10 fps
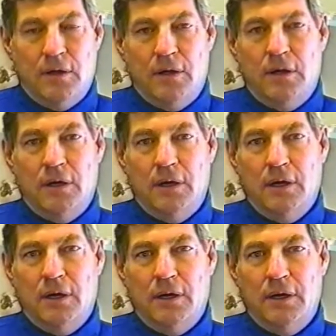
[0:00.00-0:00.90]

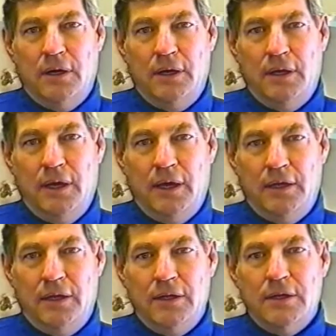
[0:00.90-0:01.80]

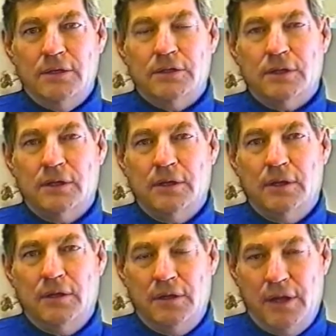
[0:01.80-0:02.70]
And it is
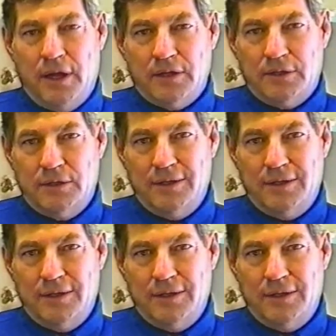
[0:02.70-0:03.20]
the next